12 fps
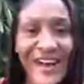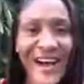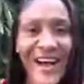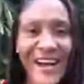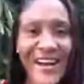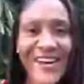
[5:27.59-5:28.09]

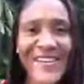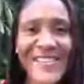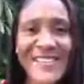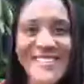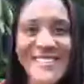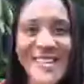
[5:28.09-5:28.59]
I
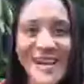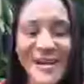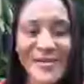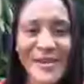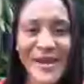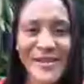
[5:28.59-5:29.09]
always talk
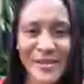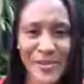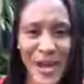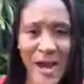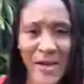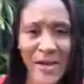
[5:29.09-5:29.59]
about the
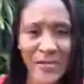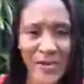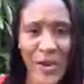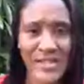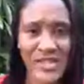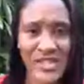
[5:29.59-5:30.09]
power of
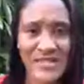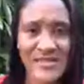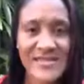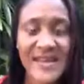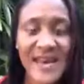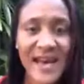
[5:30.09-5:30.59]
questions,